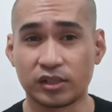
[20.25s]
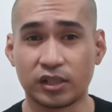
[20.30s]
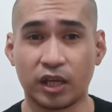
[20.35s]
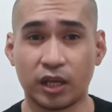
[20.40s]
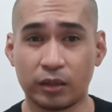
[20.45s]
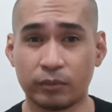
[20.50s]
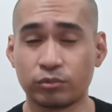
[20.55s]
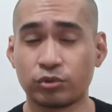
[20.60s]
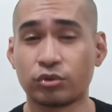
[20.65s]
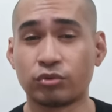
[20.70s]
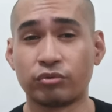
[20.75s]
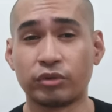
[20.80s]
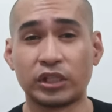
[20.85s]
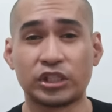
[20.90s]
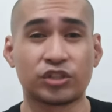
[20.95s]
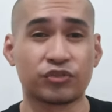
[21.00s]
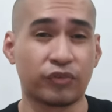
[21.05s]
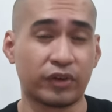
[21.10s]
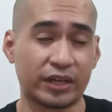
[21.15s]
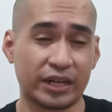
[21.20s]
same, to
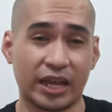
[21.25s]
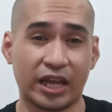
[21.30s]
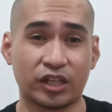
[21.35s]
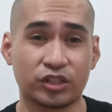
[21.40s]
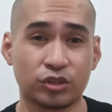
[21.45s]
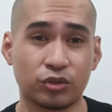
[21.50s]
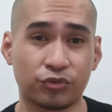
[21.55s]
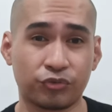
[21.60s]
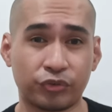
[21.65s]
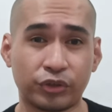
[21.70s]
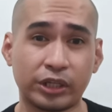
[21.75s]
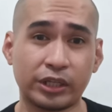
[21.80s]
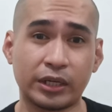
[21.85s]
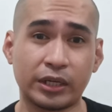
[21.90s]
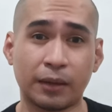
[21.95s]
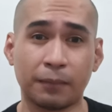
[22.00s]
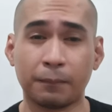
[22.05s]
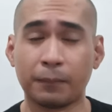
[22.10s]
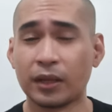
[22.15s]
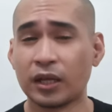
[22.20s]
reach financial
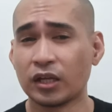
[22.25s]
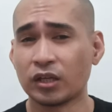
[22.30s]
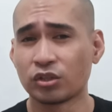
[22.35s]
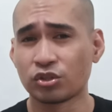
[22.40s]
freedom.